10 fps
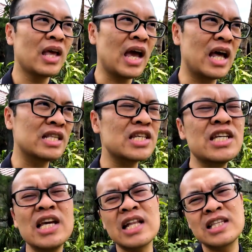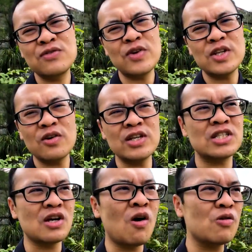And yeah, this video
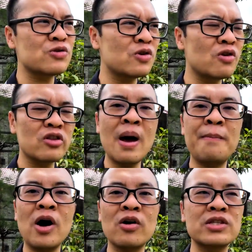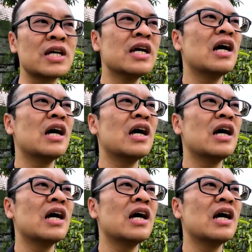is also not about